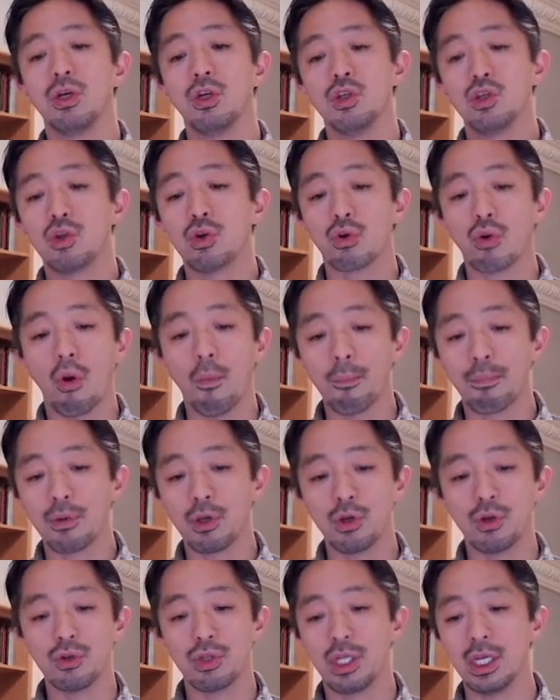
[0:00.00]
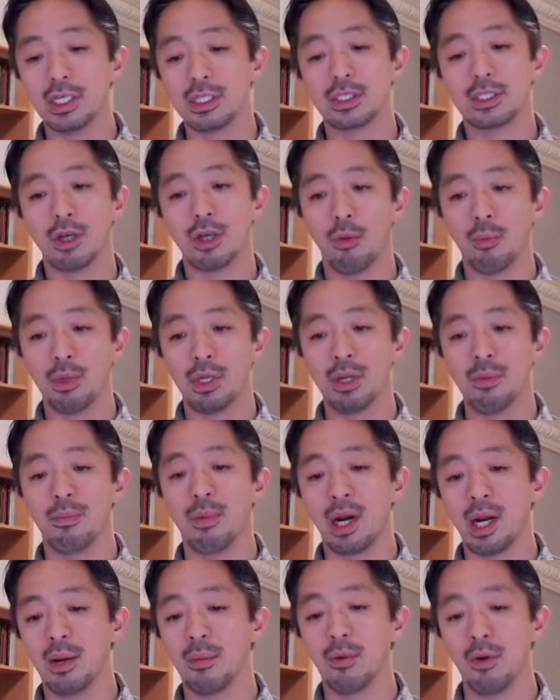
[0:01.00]
to compute this omitted
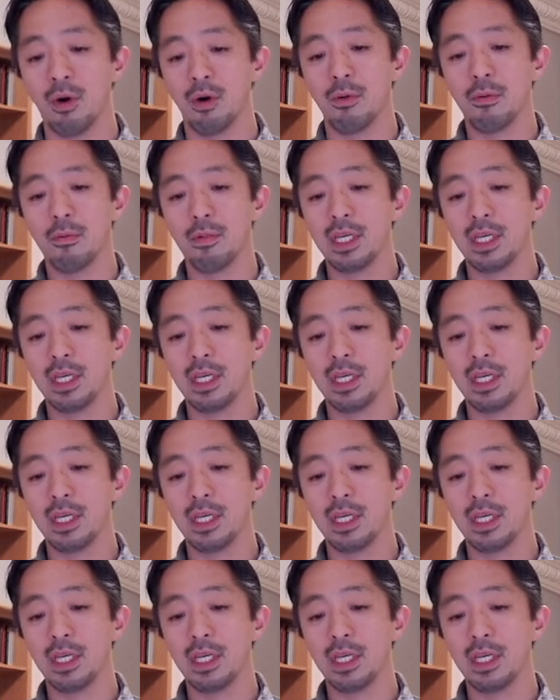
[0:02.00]
variable.